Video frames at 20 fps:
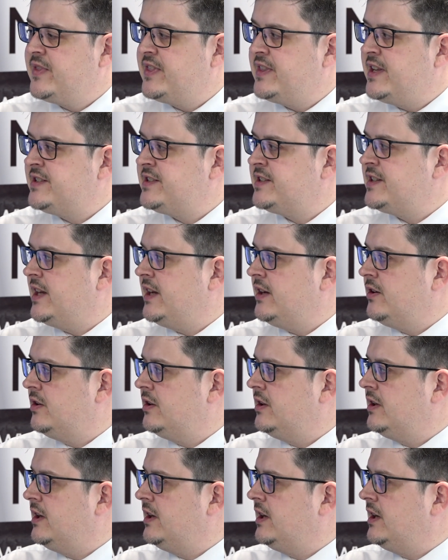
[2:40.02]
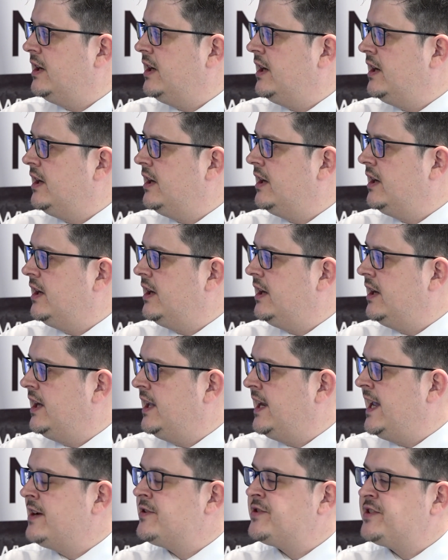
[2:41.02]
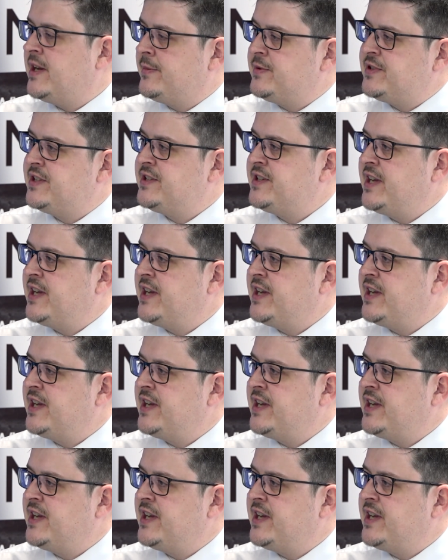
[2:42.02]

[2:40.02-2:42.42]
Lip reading: This allows Tebis to